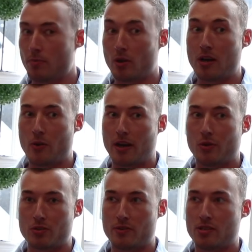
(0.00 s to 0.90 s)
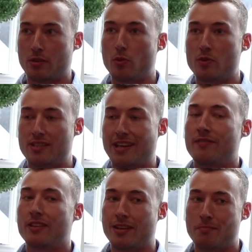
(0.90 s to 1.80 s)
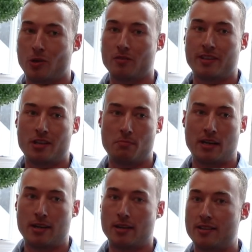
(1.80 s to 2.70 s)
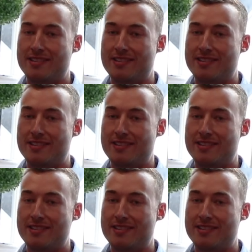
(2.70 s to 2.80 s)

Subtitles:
bought our house originally, we was definitely motivated by